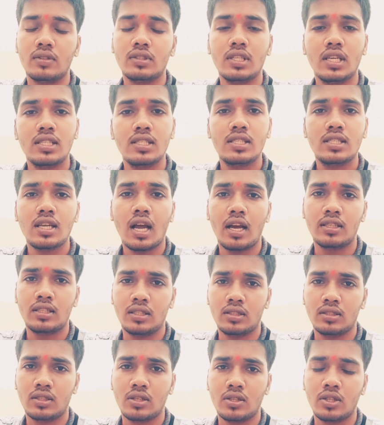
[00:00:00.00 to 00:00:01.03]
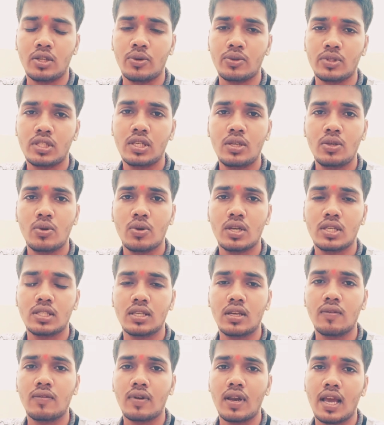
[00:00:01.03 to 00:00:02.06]
Then start introducing
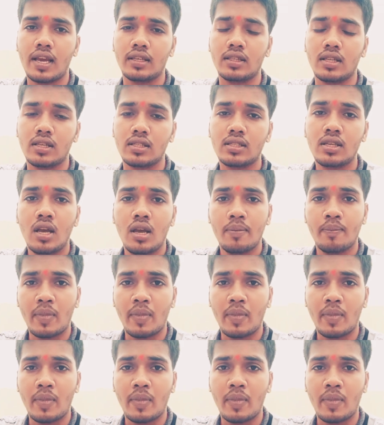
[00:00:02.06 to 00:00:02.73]
yourself like this.